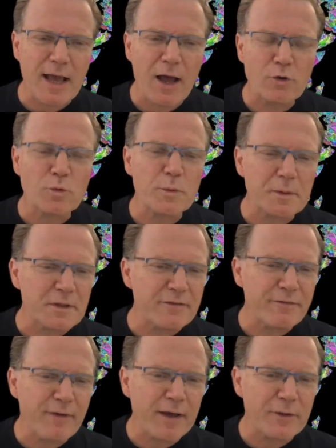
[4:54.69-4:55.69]
how do we
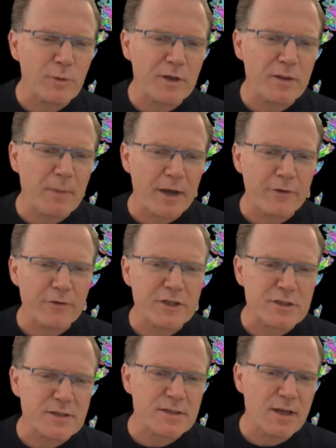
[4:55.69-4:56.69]
define where the
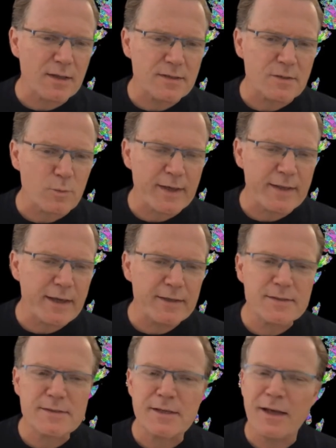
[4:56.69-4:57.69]
bioregion starts and where it
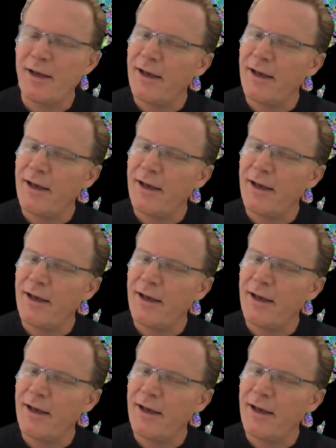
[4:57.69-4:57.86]
ends.